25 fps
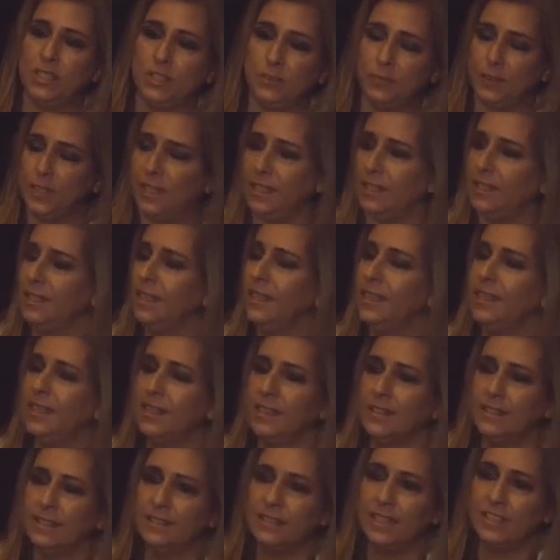between
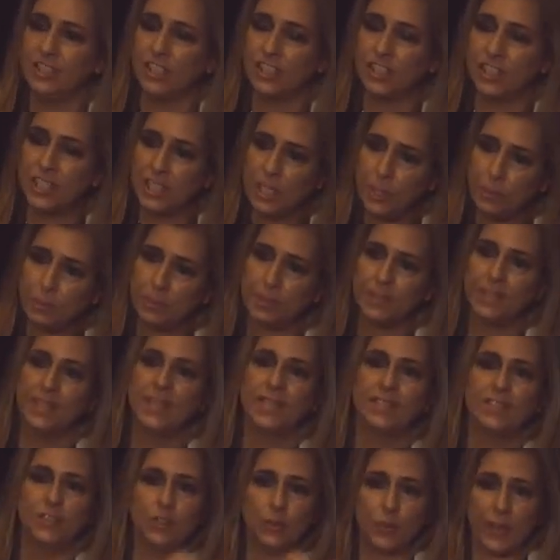the ship,
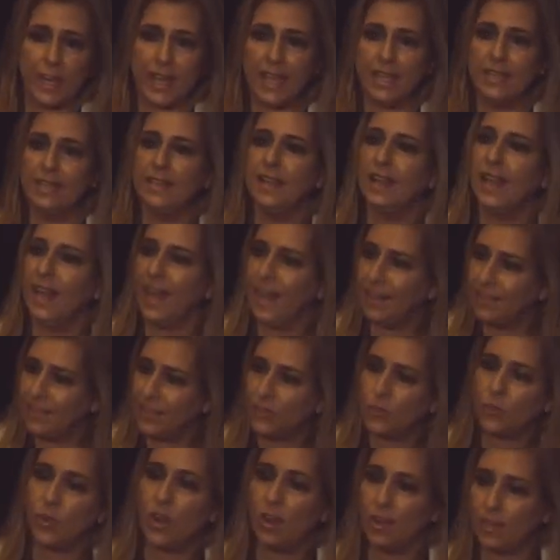train, and
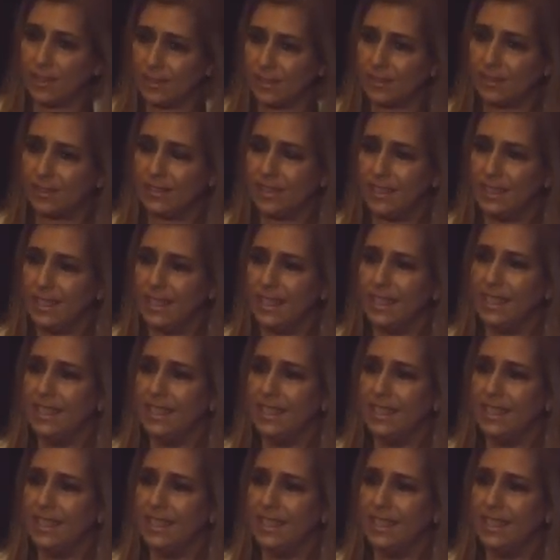the trucks.